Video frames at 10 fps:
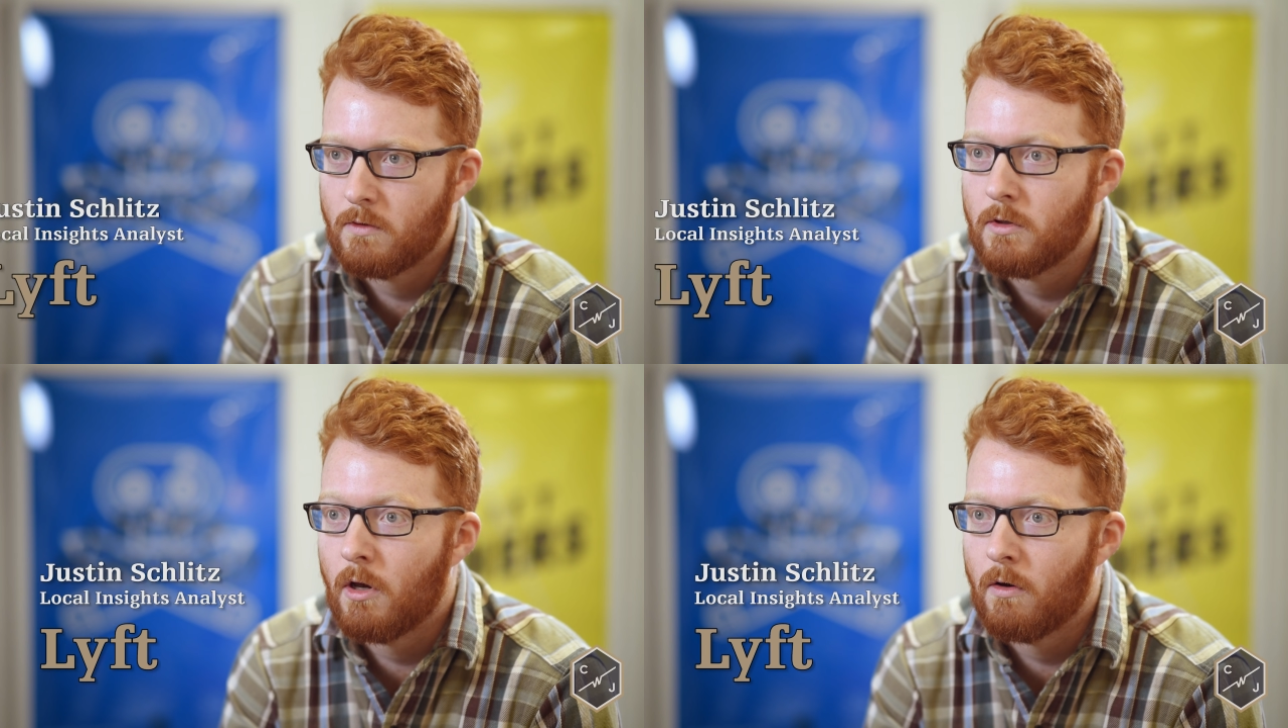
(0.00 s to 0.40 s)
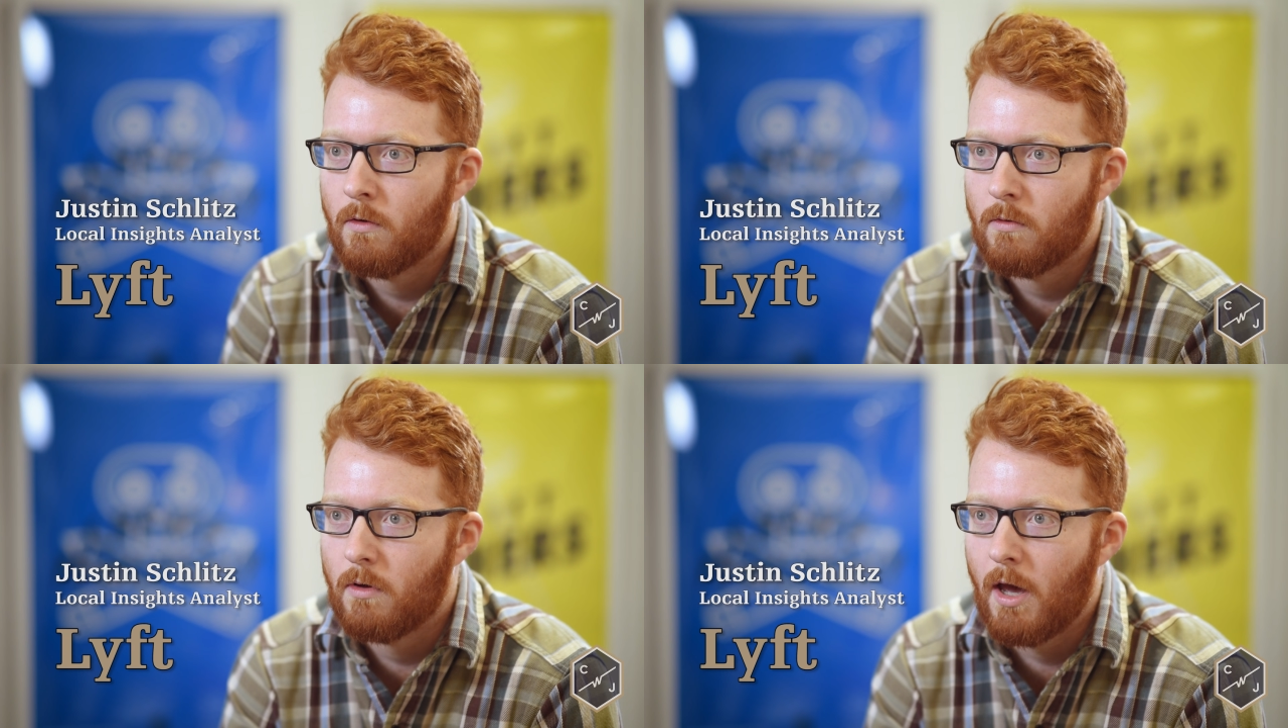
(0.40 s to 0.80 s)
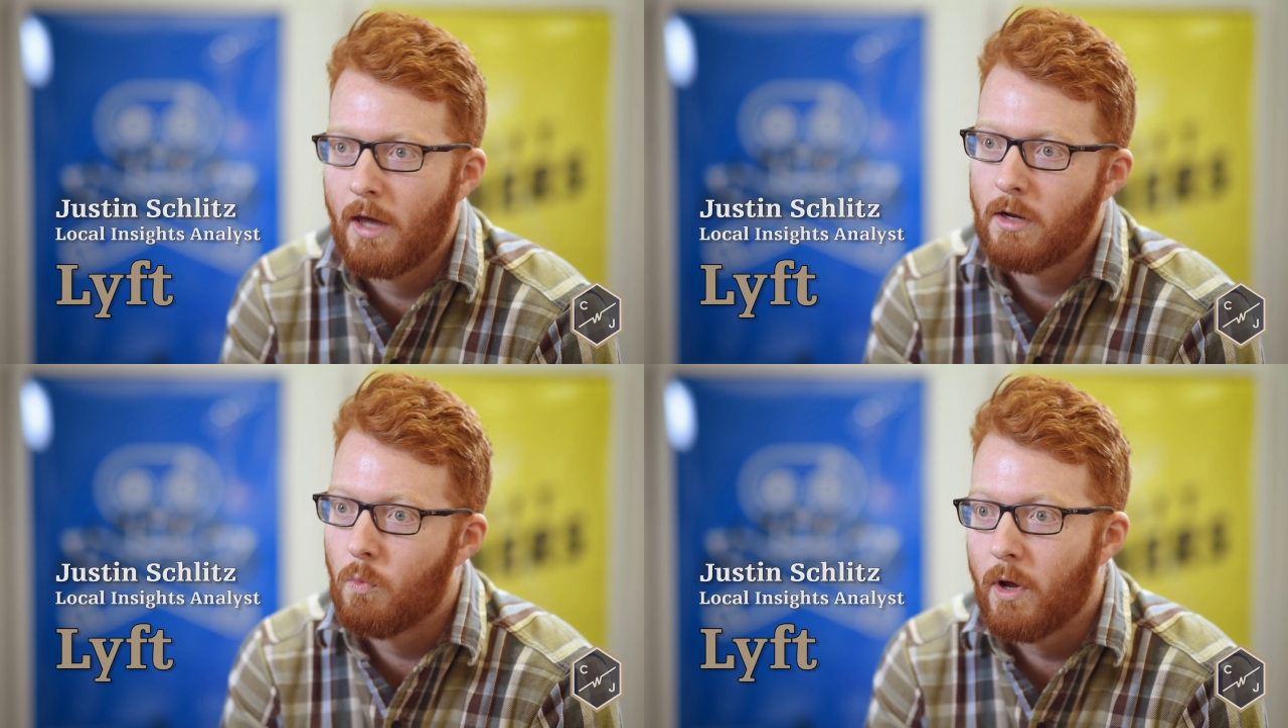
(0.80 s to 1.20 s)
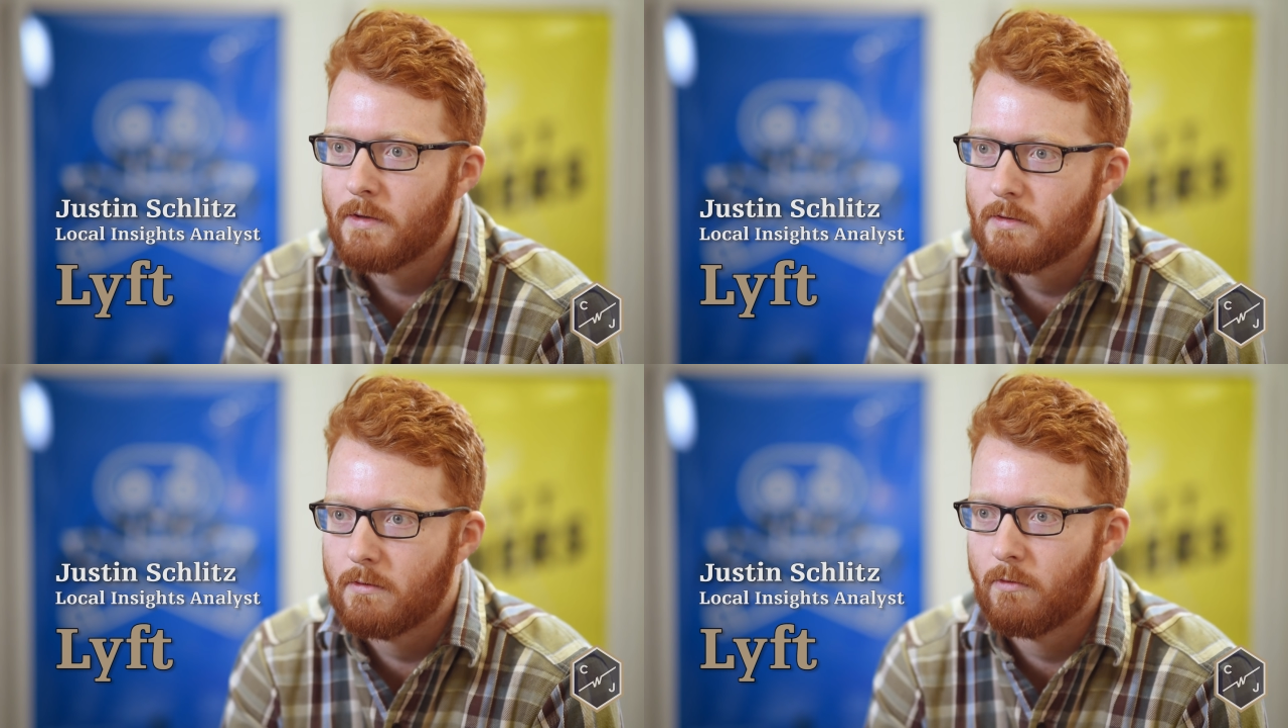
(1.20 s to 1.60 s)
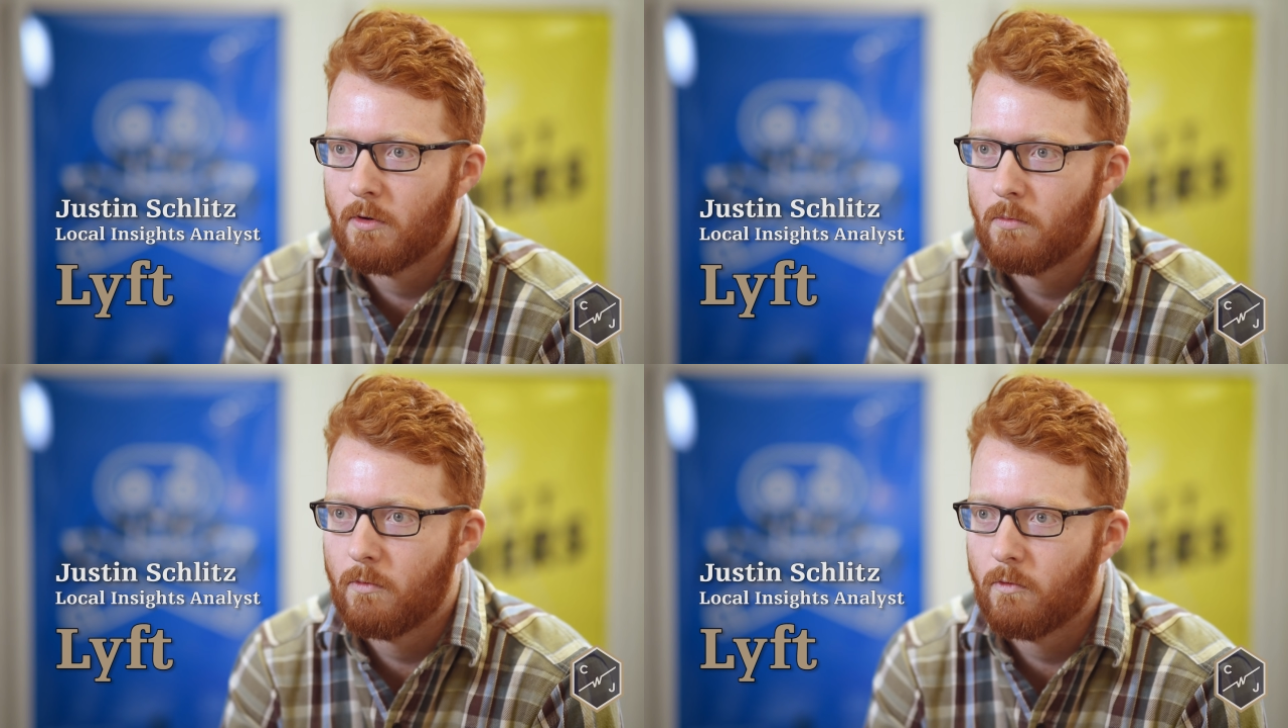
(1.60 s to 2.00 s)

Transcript: There's no added waste from,